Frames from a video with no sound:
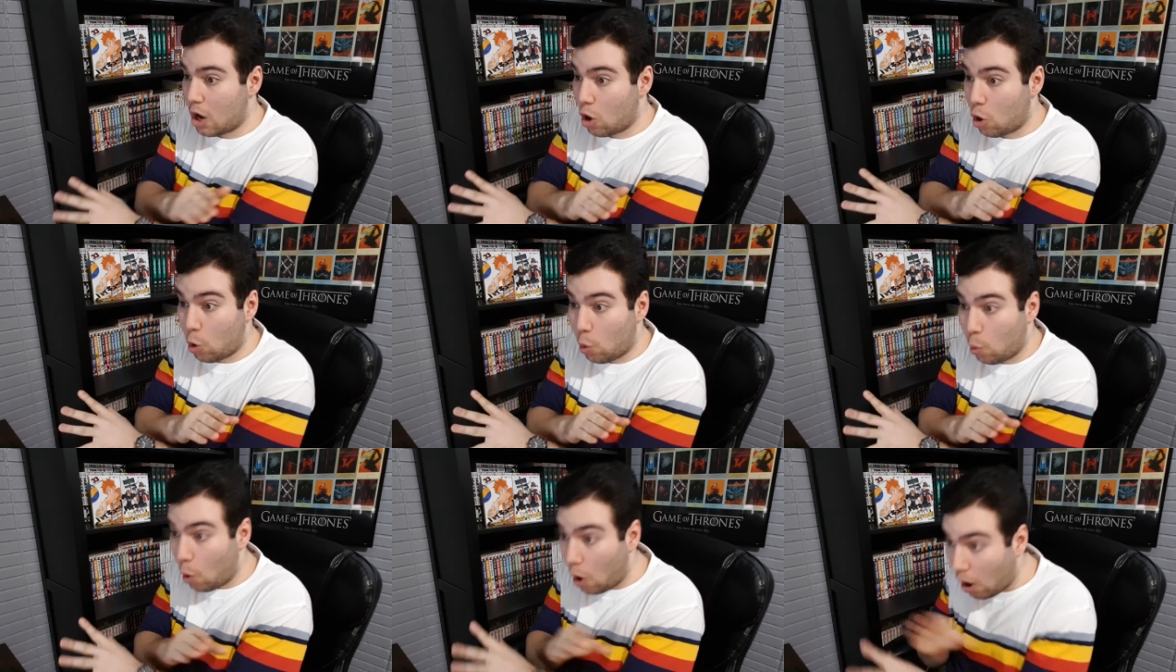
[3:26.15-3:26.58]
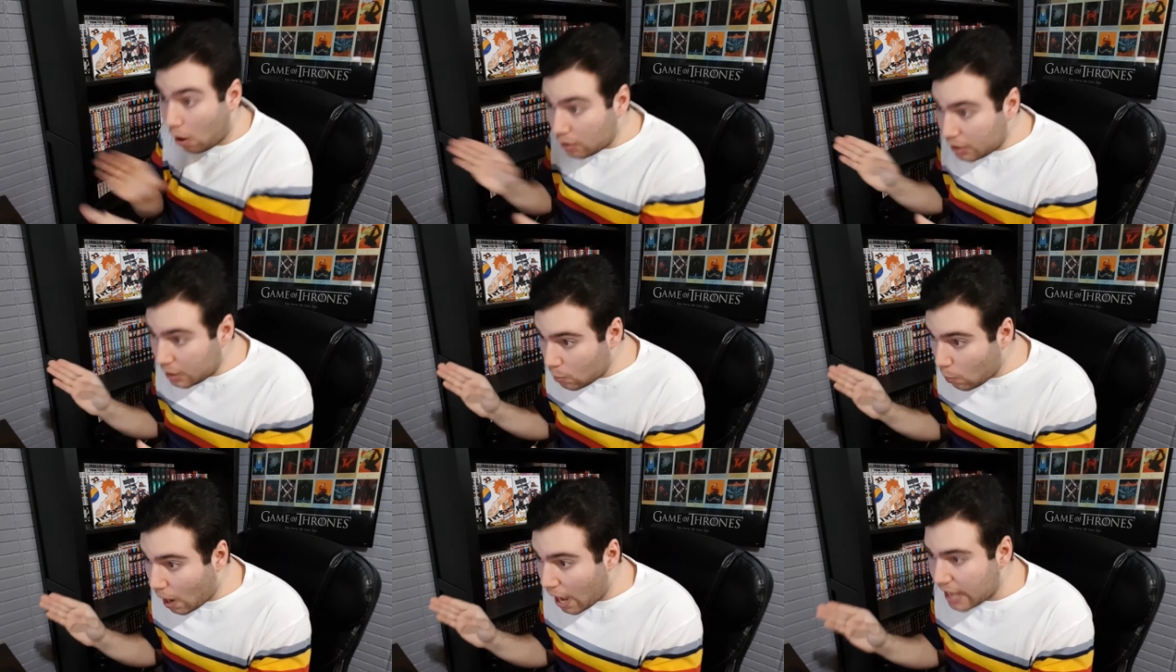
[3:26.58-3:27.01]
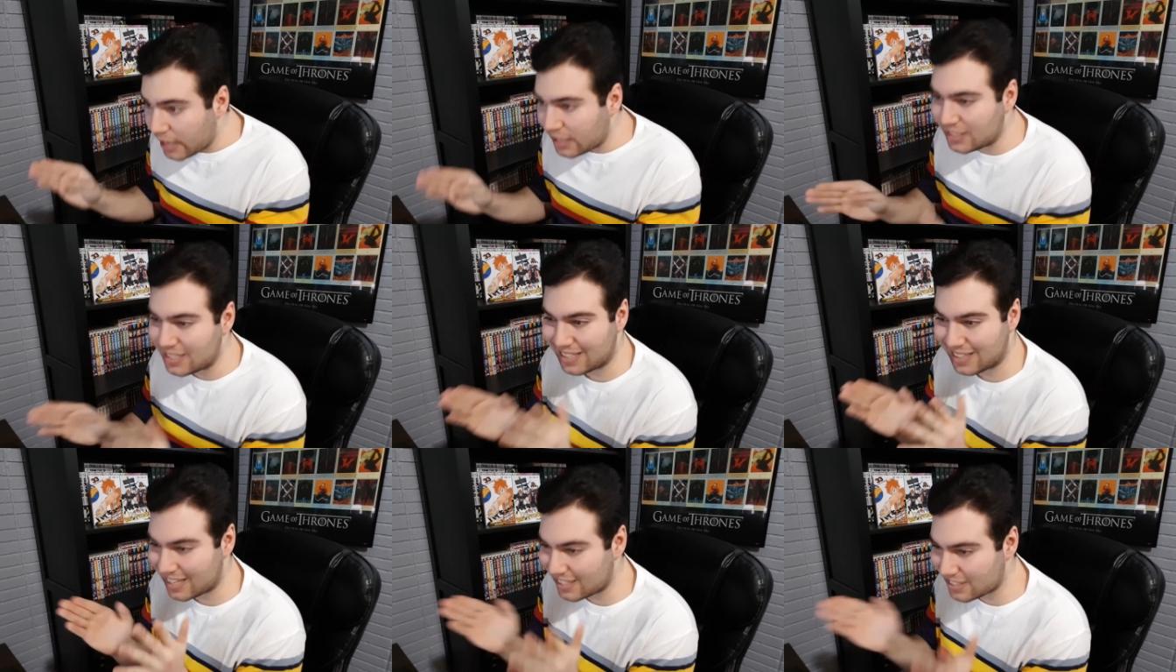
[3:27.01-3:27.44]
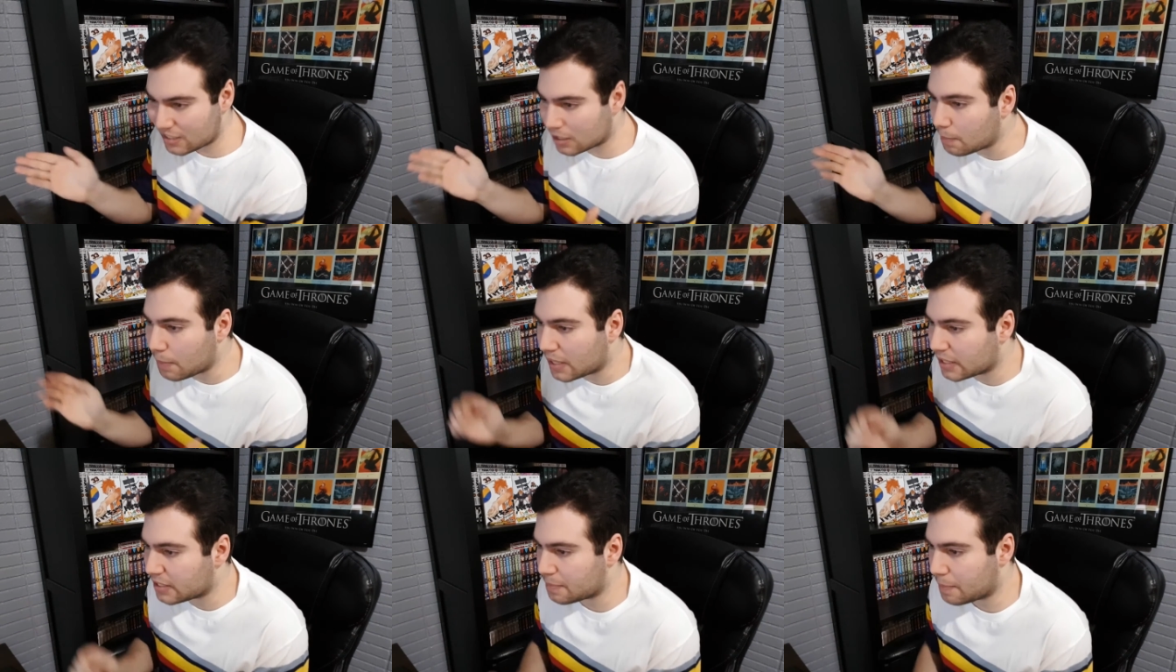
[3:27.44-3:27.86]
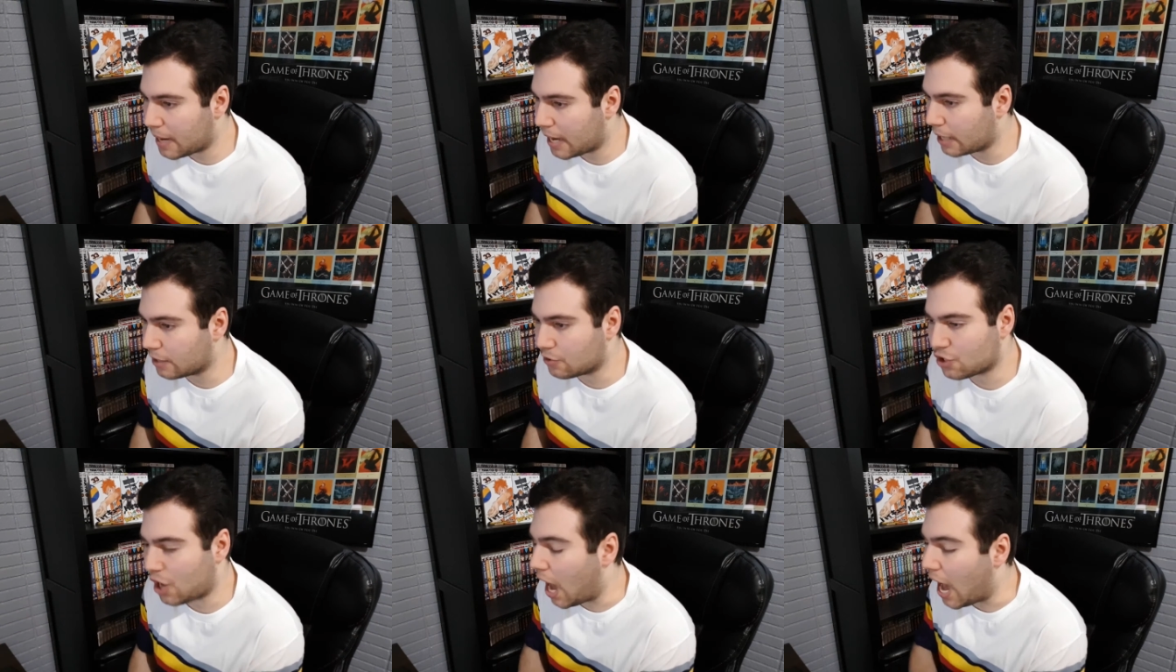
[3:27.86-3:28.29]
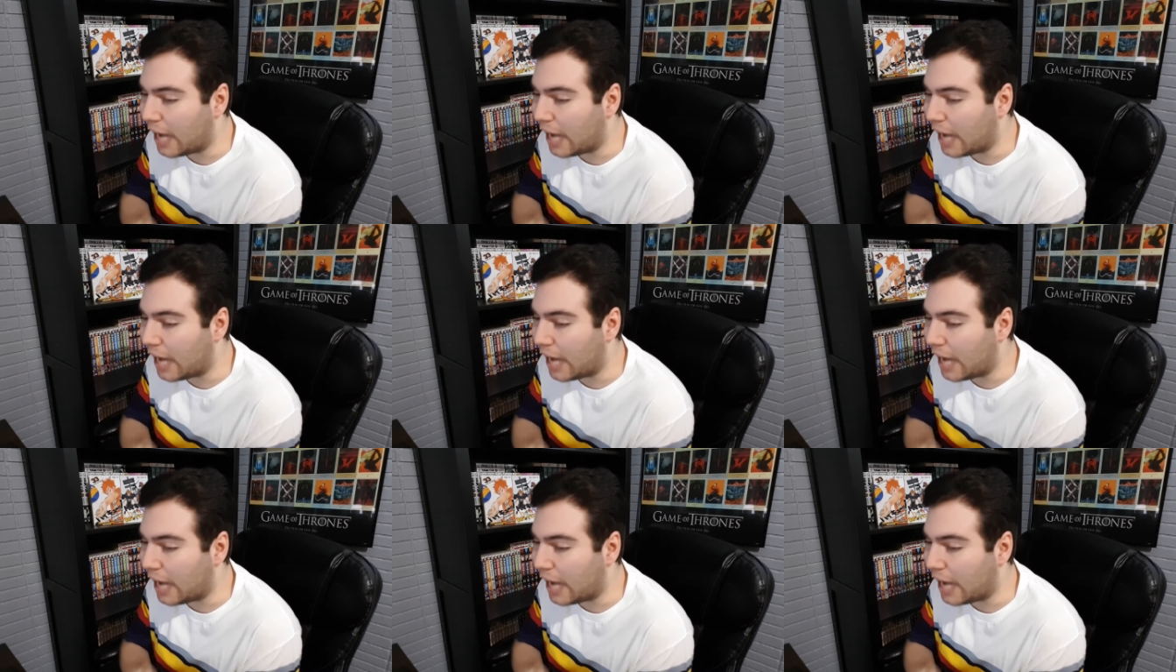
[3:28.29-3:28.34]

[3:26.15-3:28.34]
Quality wise, that's the best match.